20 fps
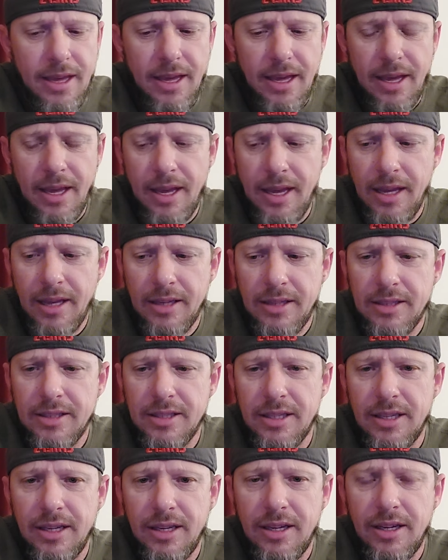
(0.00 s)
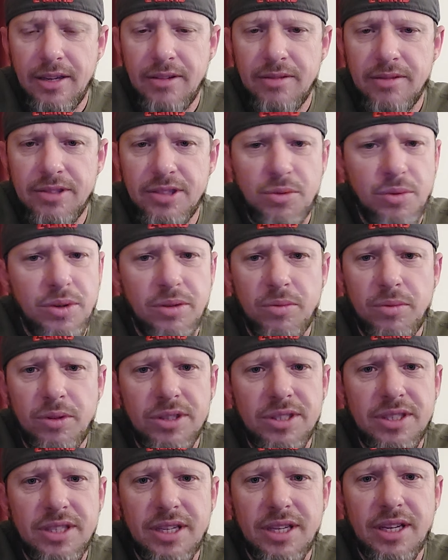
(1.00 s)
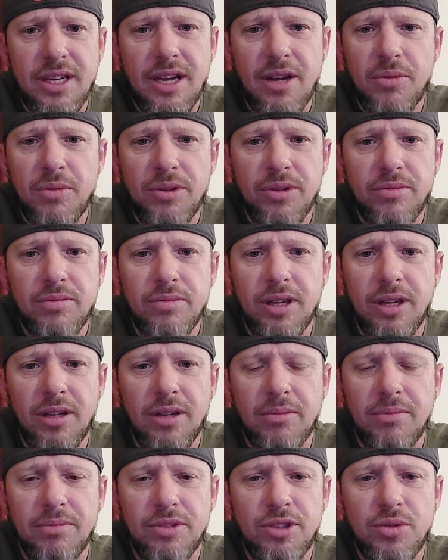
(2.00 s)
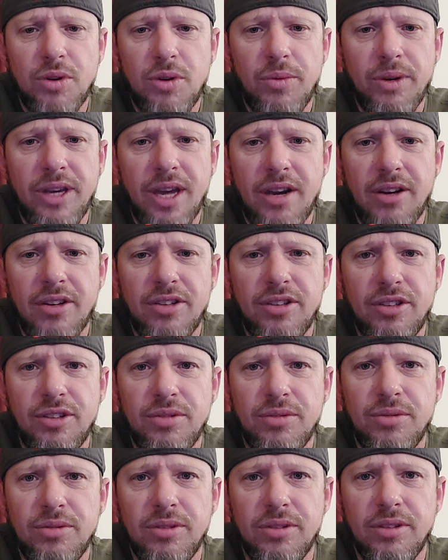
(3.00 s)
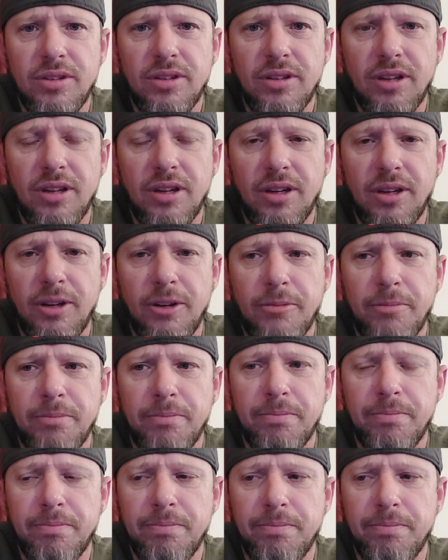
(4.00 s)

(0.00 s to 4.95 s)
And so we'll stick it out. We'll do what we got to do, um,